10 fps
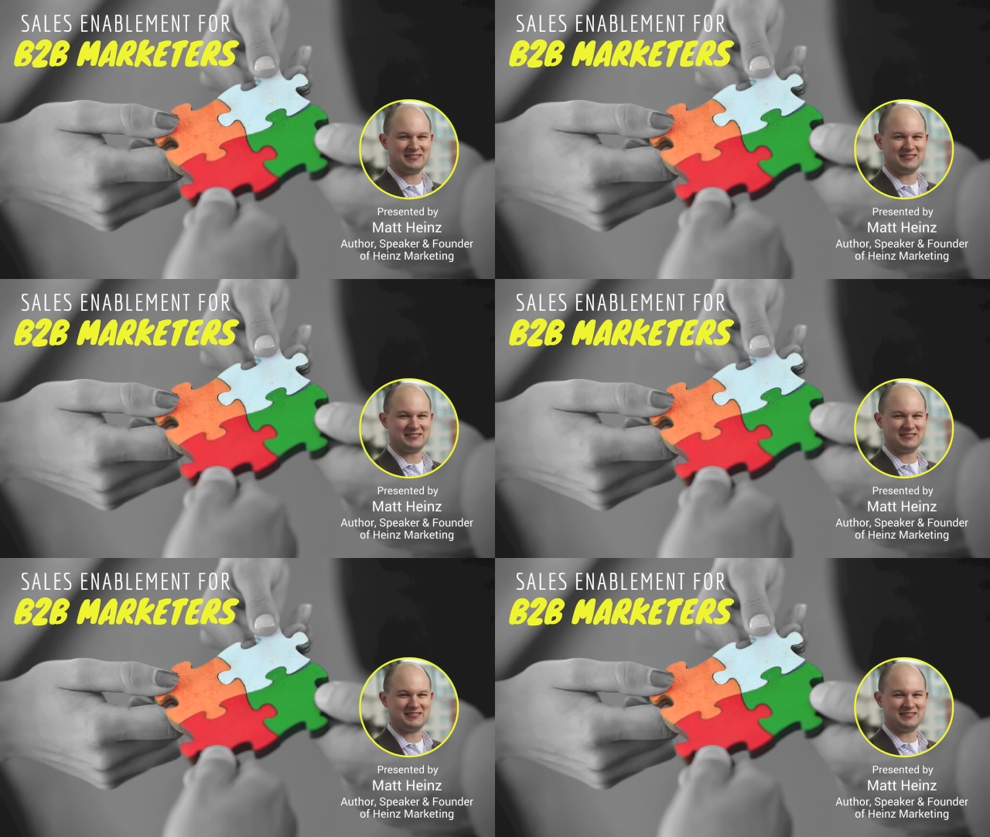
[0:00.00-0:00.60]

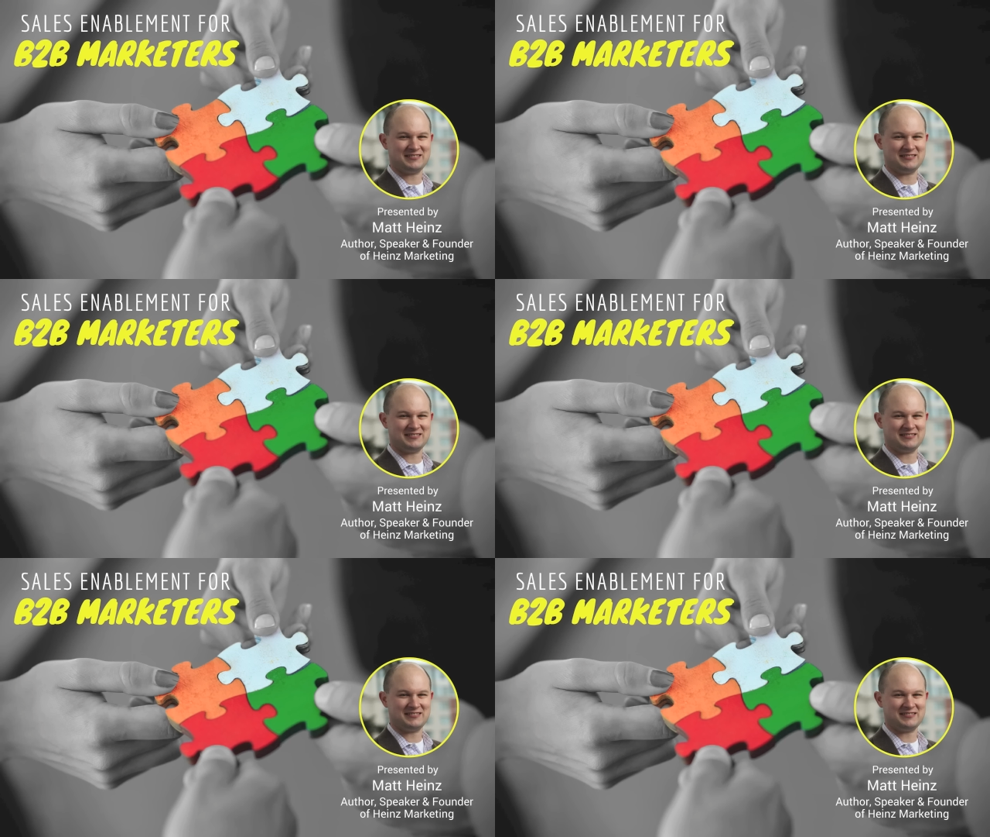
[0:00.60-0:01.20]

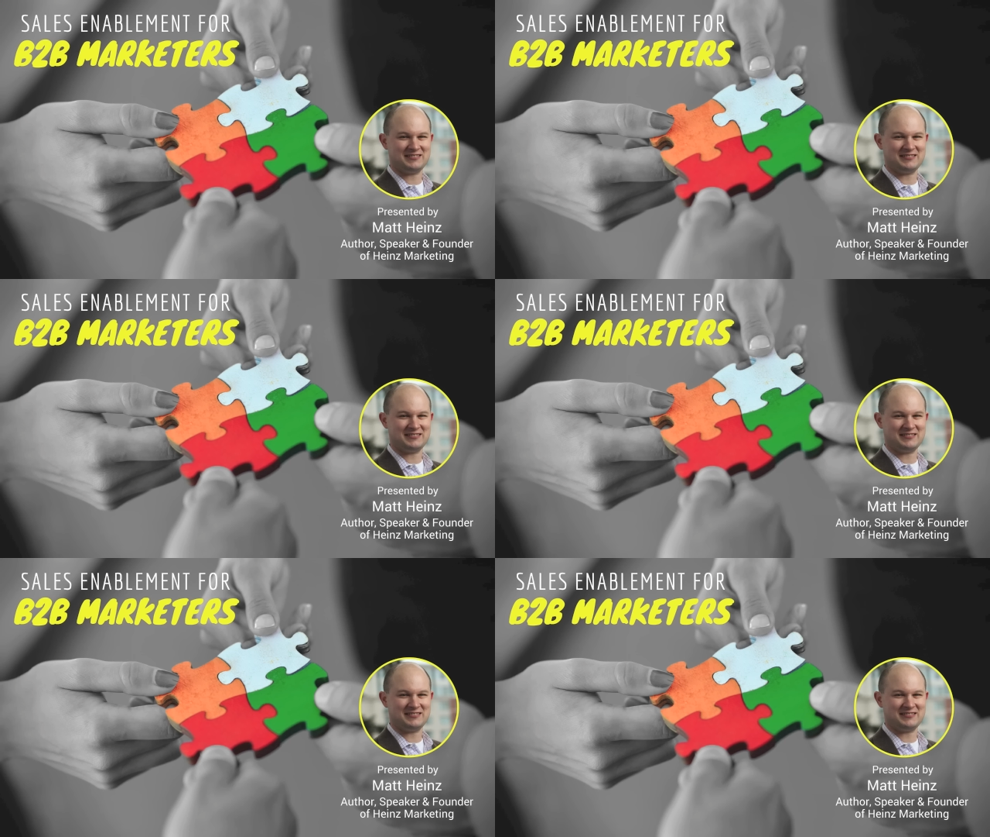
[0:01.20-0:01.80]

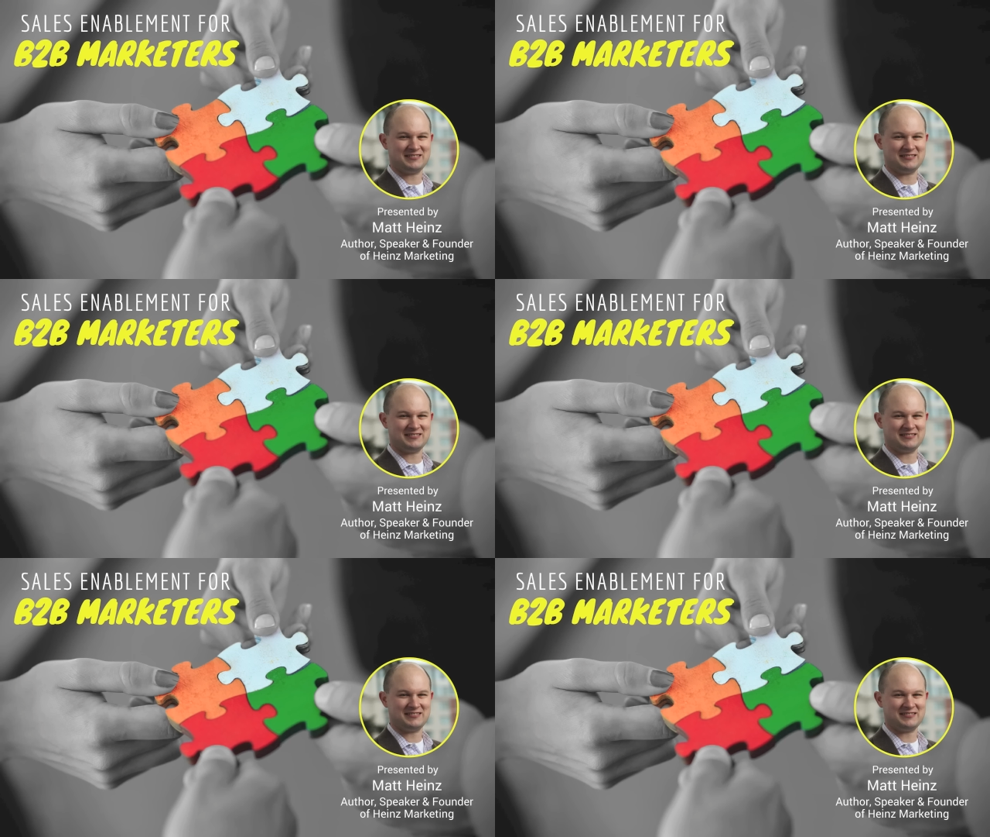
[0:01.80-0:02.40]

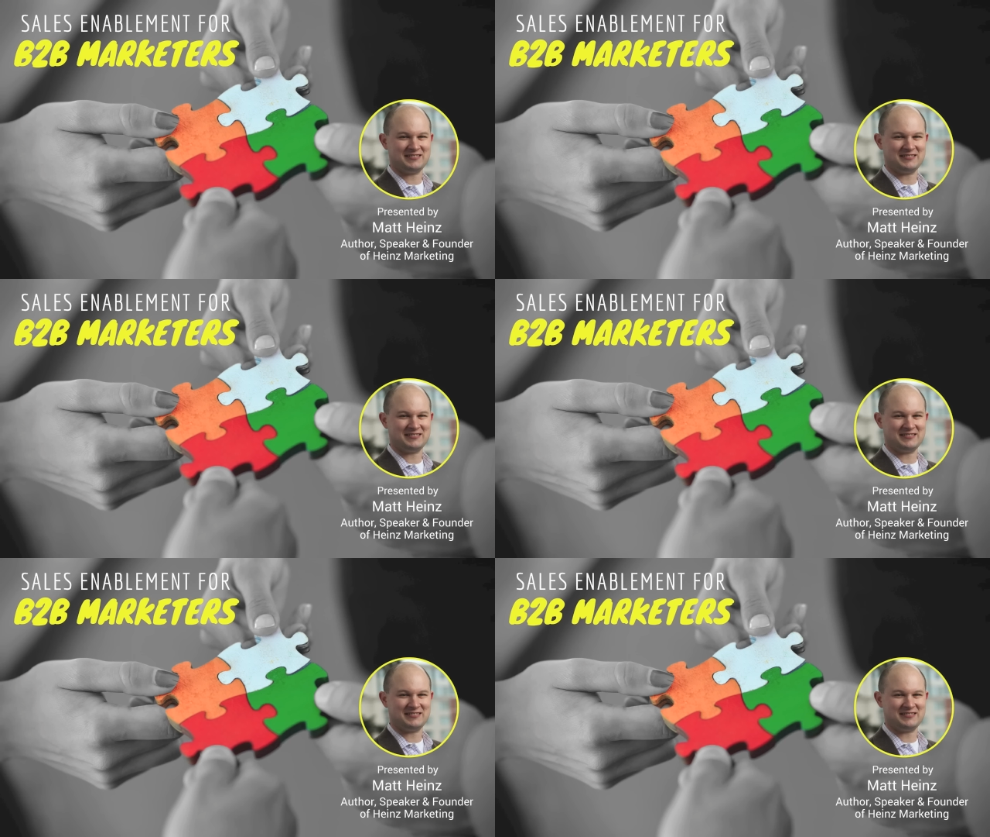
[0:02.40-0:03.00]

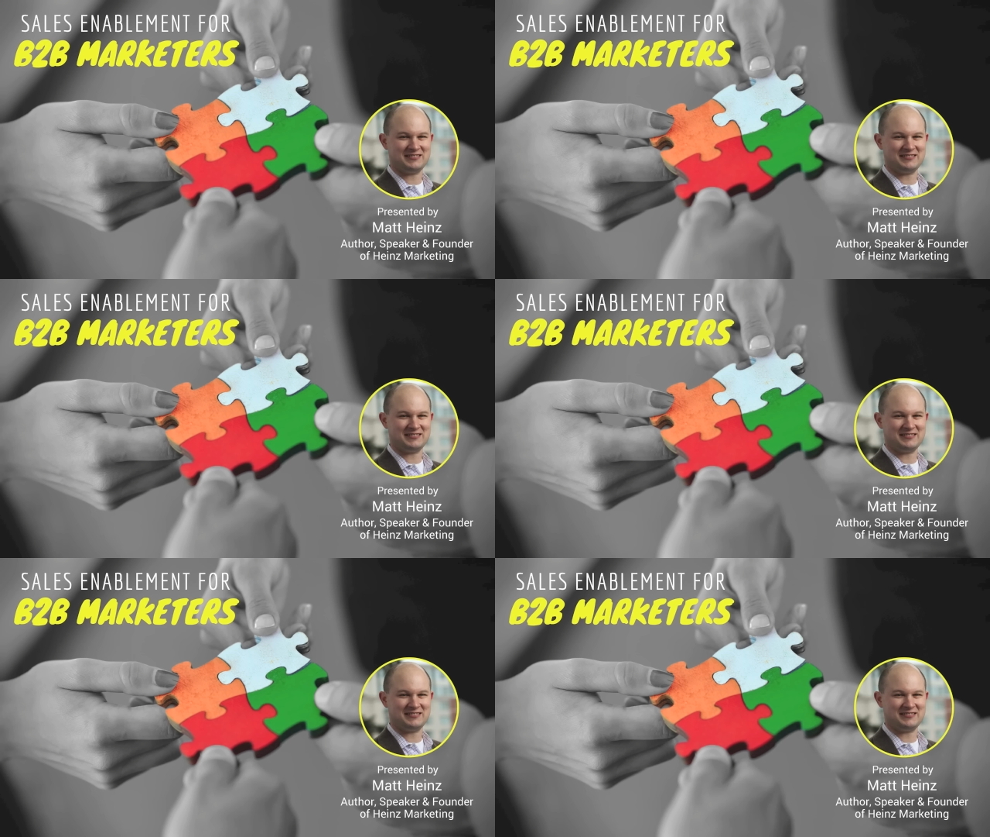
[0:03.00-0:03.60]

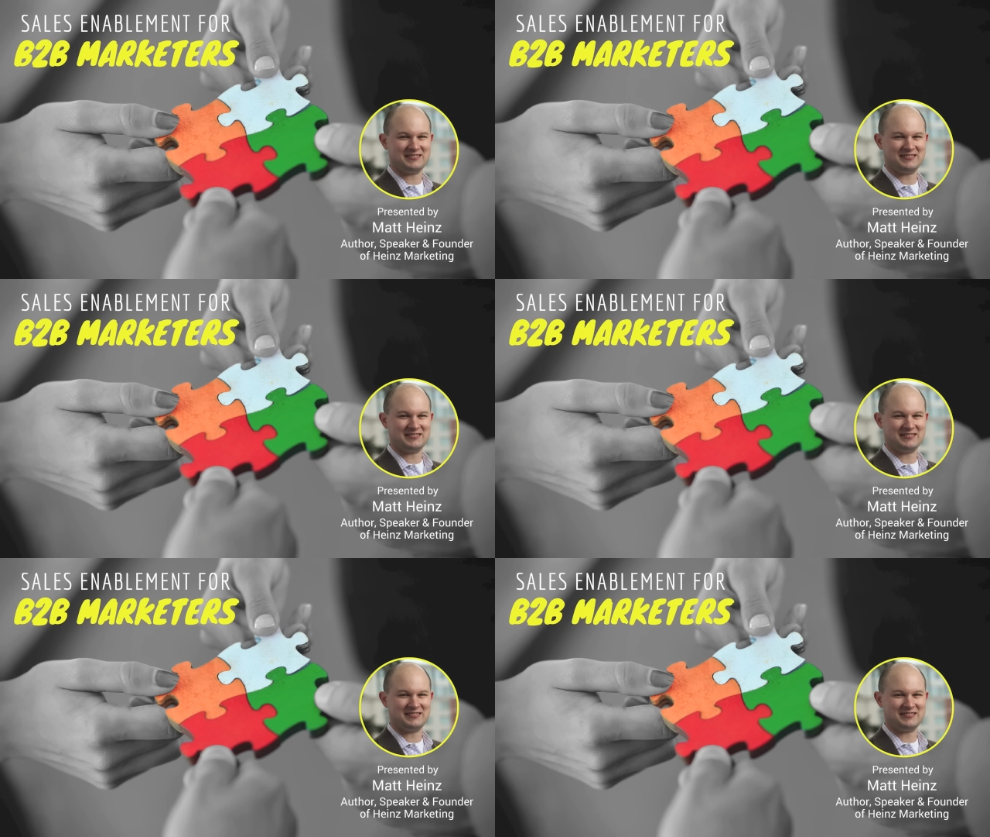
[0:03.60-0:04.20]

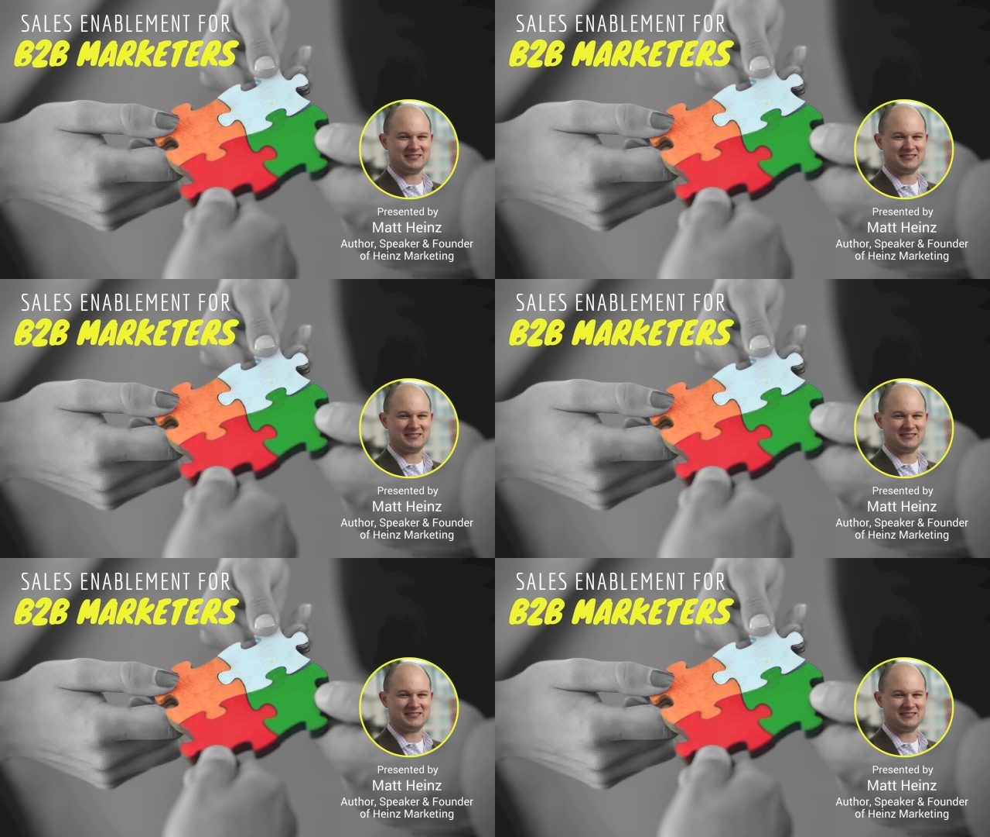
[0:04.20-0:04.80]

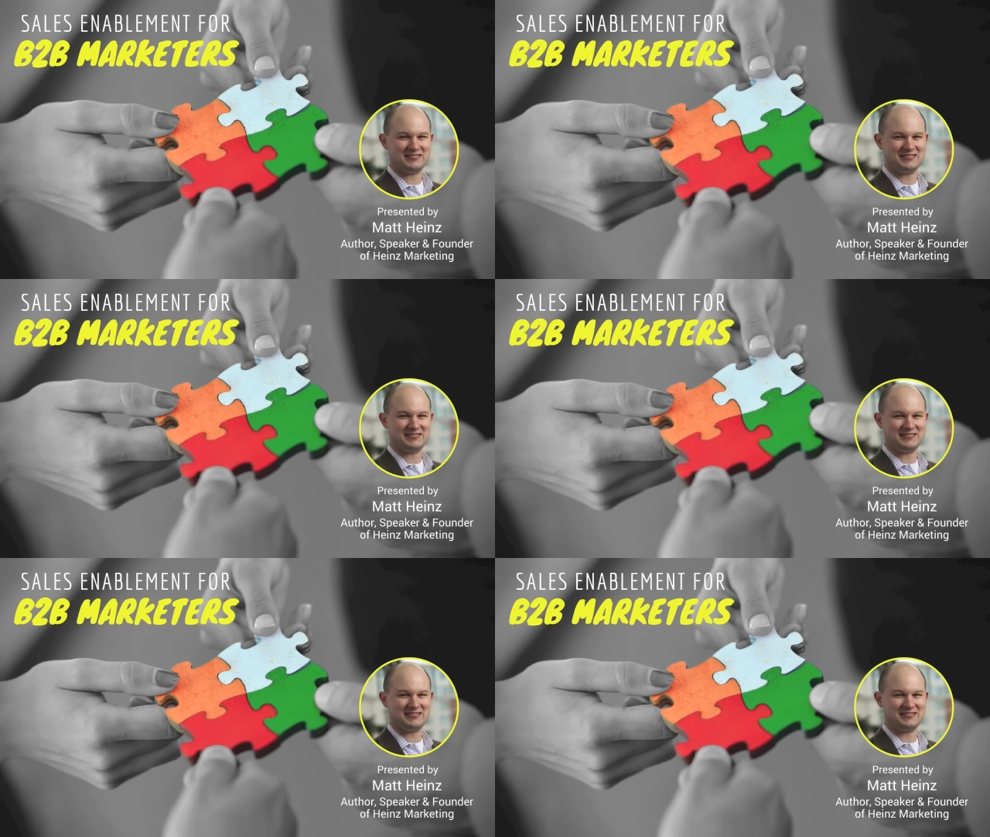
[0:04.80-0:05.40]

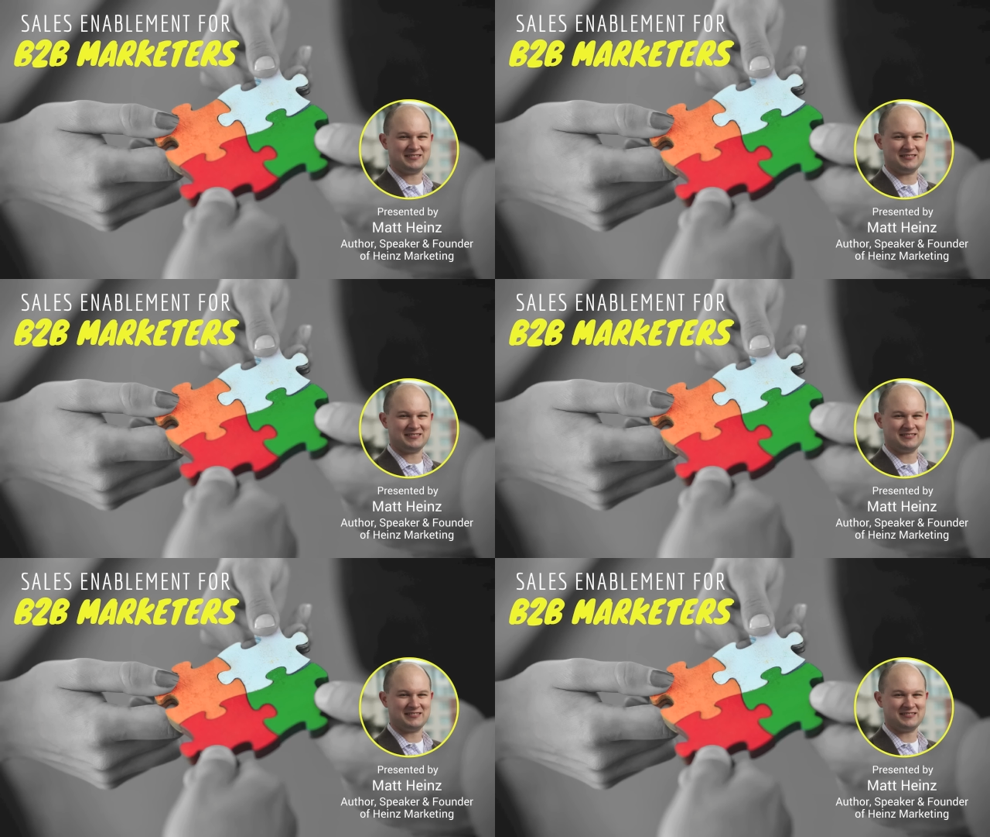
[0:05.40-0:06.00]

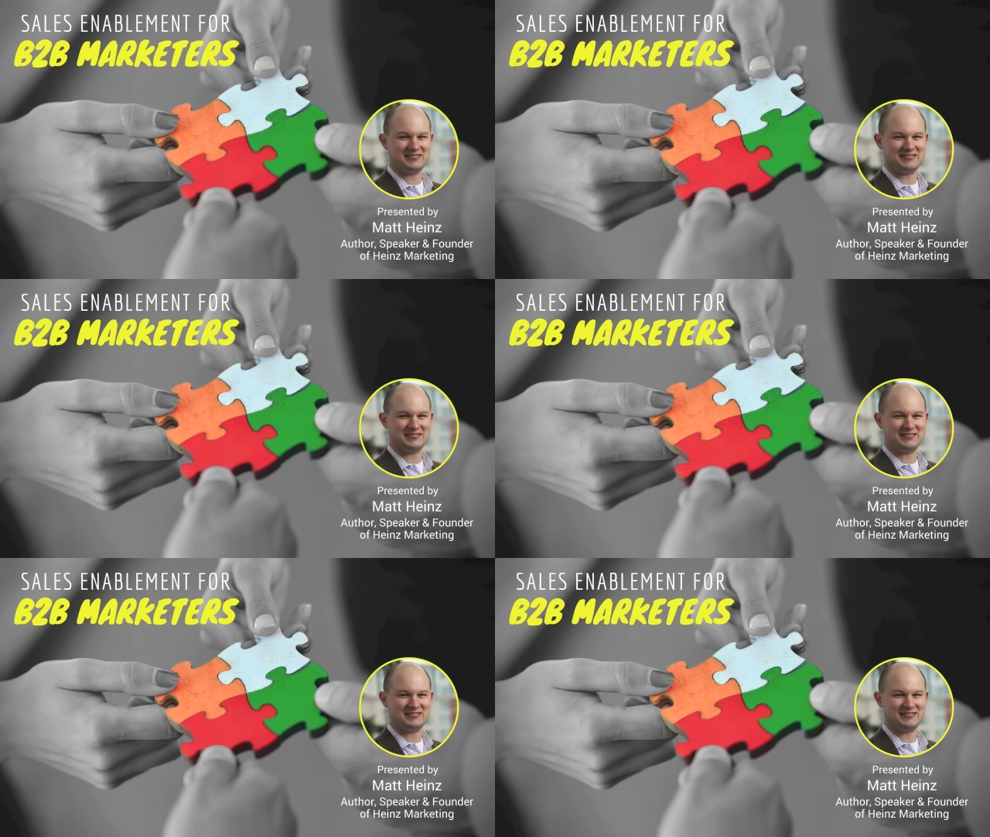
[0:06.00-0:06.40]
[no speech]